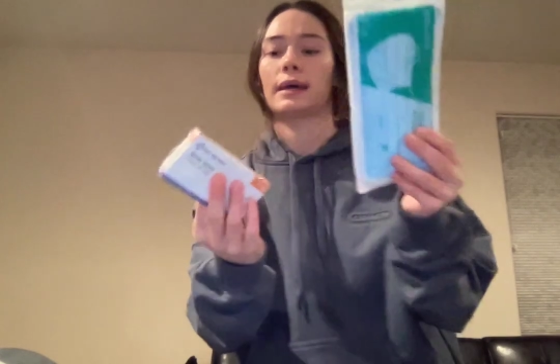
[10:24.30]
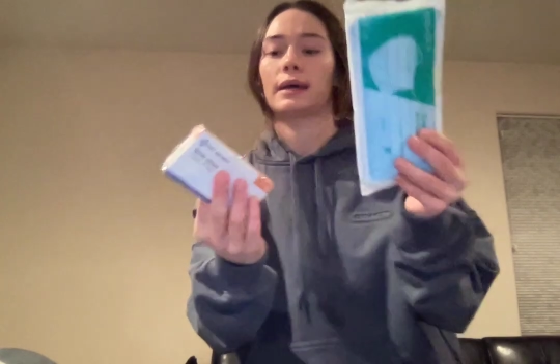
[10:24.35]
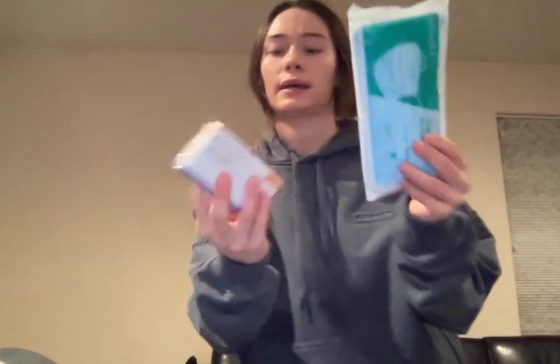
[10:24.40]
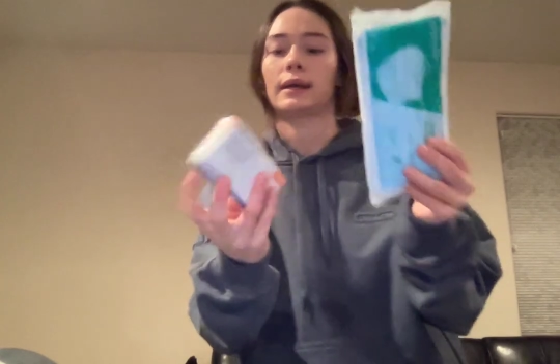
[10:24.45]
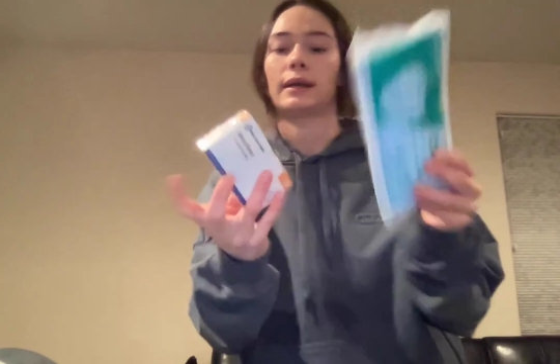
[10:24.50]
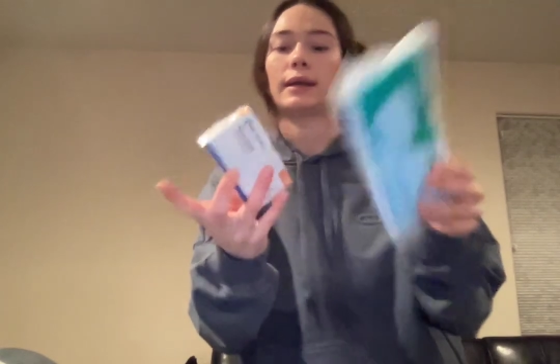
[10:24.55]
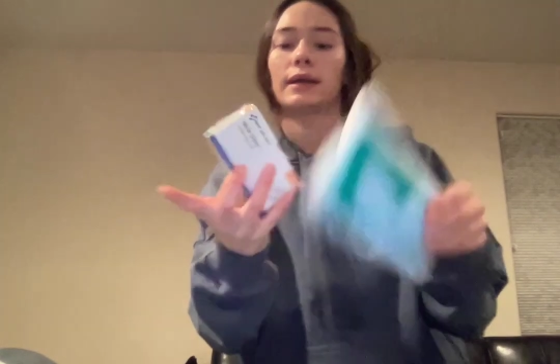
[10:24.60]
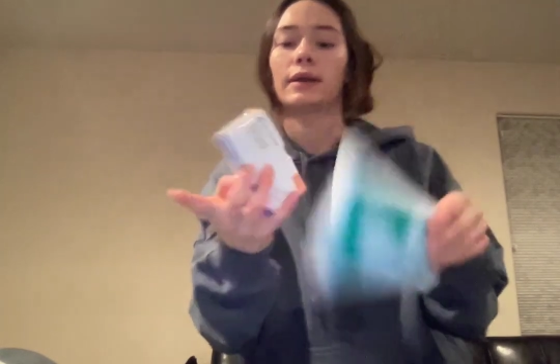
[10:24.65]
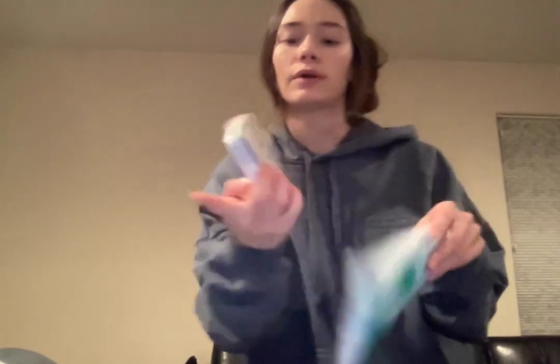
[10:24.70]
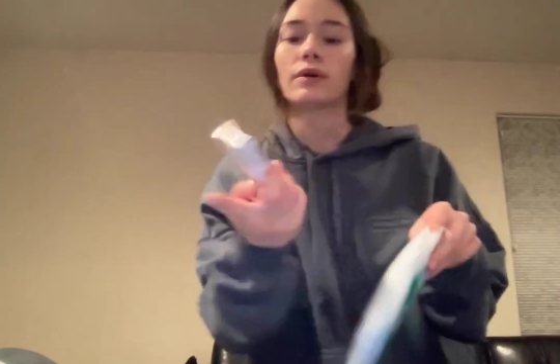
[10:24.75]

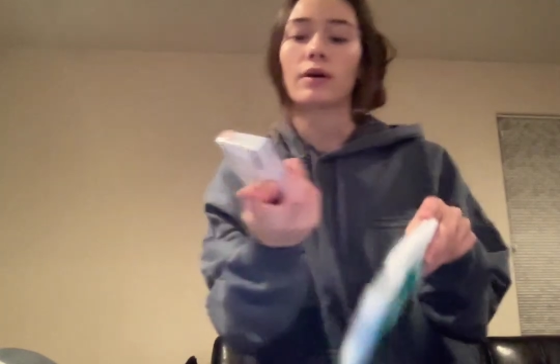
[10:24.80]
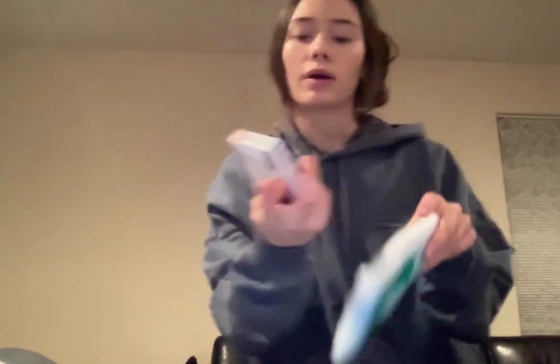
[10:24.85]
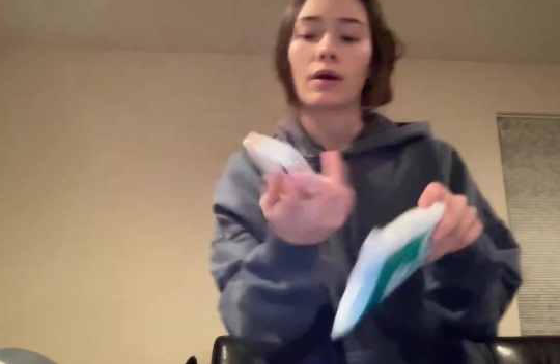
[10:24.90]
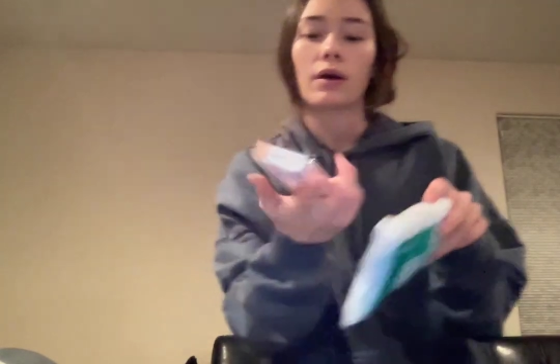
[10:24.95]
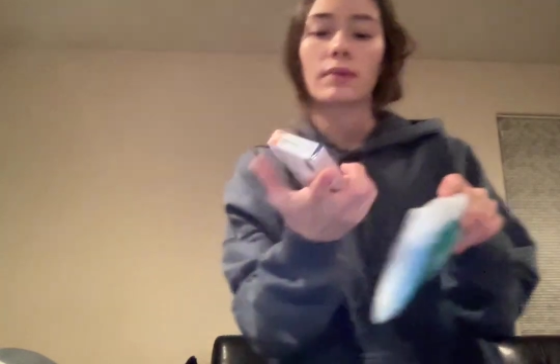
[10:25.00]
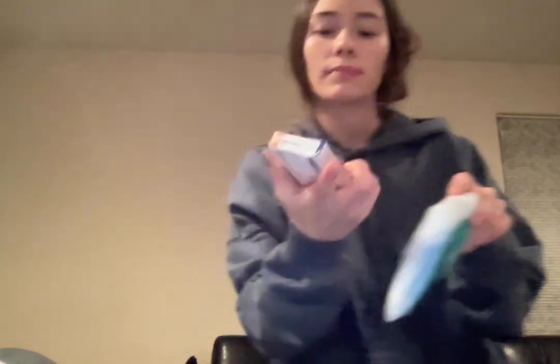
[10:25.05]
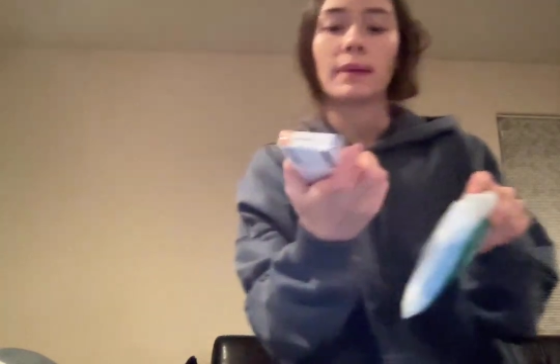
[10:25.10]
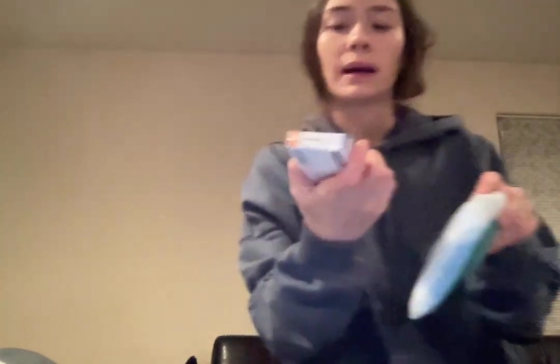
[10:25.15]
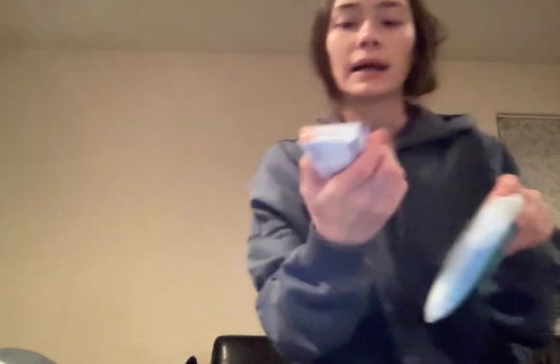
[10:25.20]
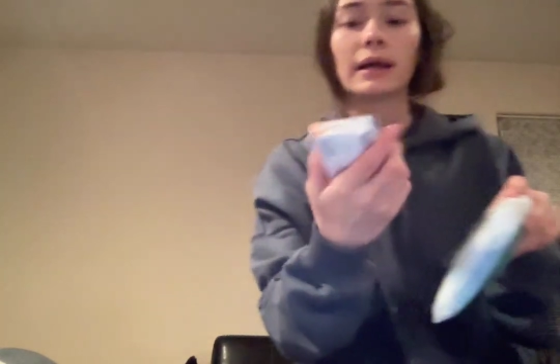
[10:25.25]
here
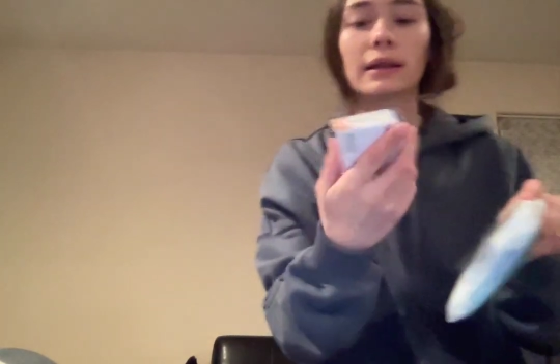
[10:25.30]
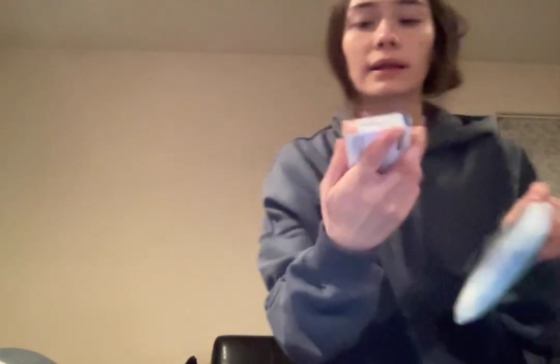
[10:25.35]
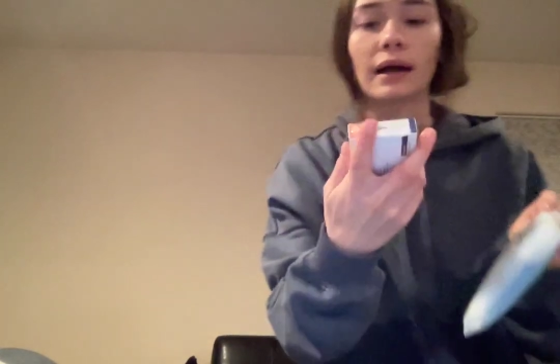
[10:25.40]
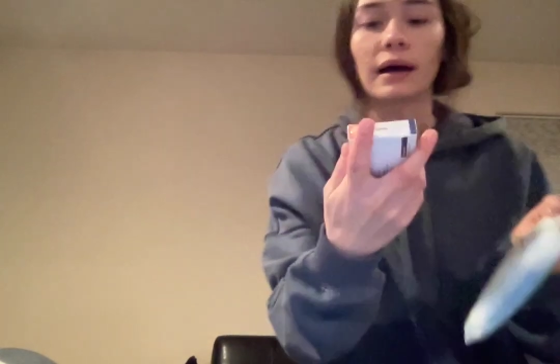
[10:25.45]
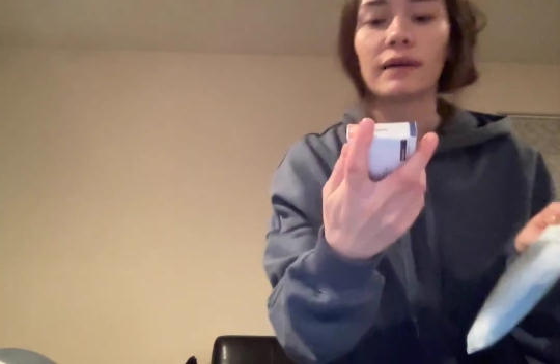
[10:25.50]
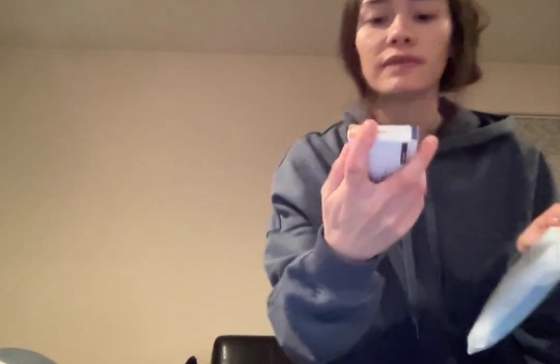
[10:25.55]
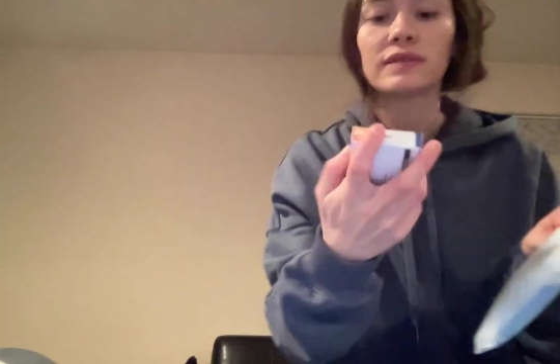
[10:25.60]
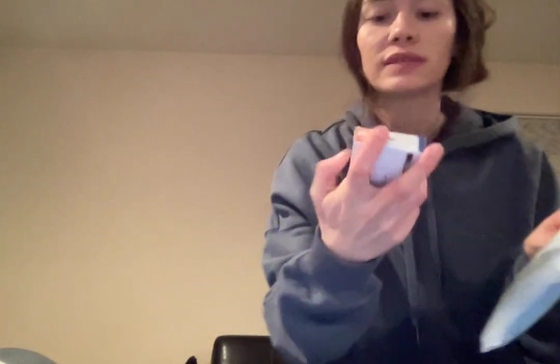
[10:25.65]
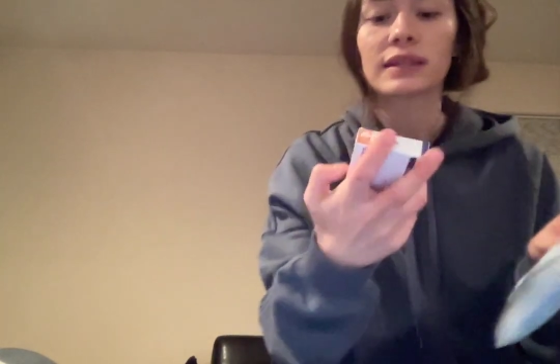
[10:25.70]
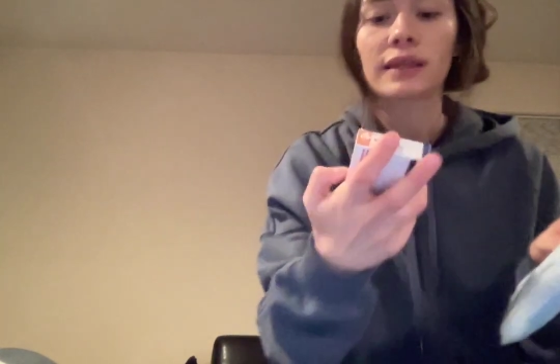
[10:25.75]
are my
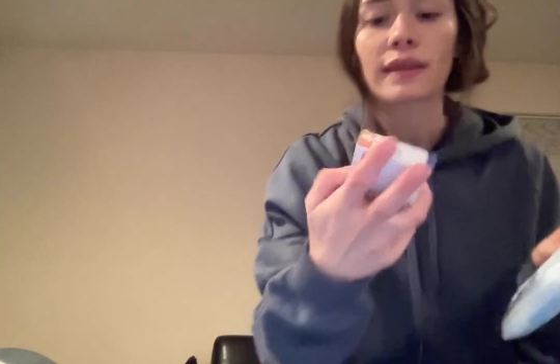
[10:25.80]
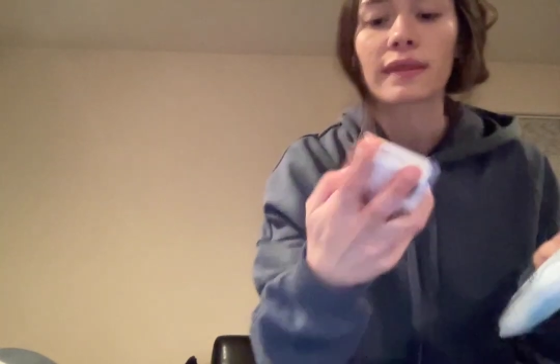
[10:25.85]
gloves.